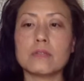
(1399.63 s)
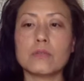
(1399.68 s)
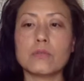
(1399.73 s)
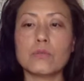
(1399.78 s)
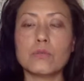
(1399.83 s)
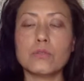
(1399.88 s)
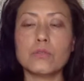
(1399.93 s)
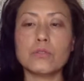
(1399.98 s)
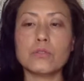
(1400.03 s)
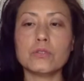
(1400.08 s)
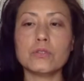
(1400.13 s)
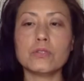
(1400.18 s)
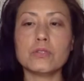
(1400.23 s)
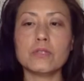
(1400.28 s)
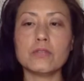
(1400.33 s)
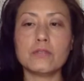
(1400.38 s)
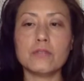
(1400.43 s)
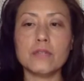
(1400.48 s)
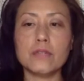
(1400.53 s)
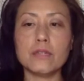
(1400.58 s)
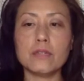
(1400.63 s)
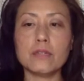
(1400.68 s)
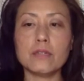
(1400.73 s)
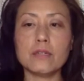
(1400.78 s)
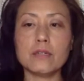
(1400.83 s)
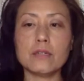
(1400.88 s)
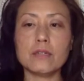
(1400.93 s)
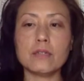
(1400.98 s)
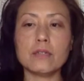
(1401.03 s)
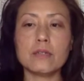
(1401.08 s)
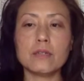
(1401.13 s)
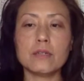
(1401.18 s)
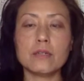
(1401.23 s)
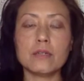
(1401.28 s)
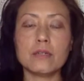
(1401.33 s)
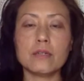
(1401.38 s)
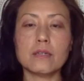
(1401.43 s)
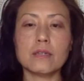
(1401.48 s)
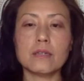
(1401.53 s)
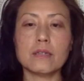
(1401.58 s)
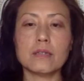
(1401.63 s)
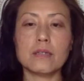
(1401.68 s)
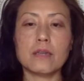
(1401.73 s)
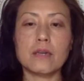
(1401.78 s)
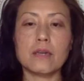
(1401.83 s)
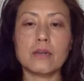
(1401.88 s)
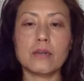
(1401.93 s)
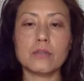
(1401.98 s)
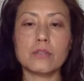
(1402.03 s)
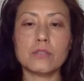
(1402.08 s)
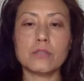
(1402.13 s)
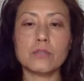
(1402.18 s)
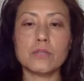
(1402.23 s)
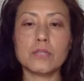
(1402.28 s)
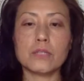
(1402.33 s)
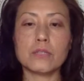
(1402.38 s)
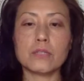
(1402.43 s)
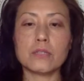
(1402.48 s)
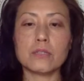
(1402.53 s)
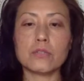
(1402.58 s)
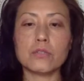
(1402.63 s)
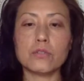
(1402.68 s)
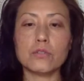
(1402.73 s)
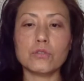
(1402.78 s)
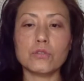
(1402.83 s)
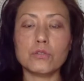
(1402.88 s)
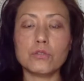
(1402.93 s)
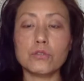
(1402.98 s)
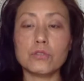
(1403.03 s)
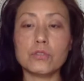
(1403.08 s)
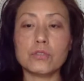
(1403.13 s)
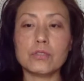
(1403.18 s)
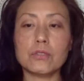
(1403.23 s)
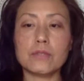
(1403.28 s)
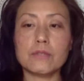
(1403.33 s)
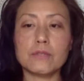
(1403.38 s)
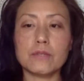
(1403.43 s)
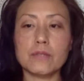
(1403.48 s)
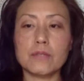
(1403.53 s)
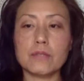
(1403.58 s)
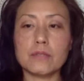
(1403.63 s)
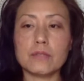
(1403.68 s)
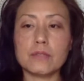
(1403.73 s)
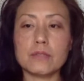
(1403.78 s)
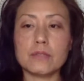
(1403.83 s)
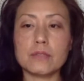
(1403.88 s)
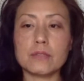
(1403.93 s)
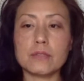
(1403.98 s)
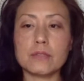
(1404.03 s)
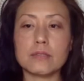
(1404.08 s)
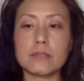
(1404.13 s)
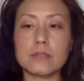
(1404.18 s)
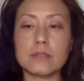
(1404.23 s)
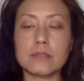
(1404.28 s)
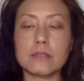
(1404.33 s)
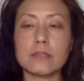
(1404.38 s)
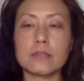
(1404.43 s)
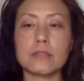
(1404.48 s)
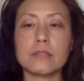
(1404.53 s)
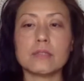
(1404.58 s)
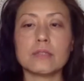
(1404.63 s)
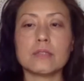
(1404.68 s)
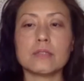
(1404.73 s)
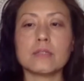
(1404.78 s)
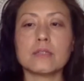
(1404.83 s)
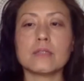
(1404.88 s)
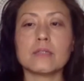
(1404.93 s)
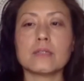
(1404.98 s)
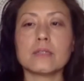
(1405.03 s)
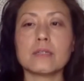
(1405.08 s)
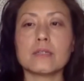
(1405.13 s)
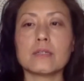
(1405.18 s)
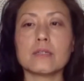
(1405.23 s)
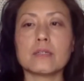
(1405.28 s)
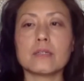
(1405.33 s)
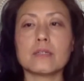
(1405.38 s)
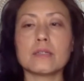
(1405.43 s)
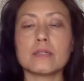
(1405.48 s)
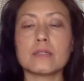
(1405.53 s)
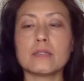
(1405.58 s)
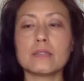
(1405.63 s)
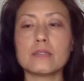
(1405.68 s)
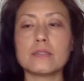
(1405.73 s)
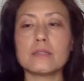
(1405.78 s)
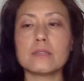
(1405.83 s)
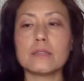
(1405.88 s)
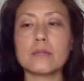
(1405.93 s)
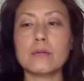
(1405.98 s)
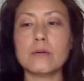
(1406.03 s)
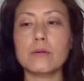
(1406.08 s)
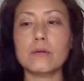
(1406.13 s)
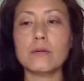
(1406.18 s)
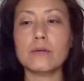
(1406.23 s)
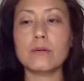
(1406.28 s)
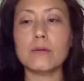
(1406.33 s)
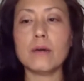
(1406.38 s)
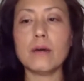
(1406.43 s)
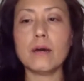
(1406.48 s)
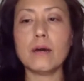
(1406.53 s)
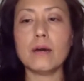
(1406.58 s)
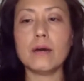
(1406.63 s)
when you're giving that also makes a huge difference. So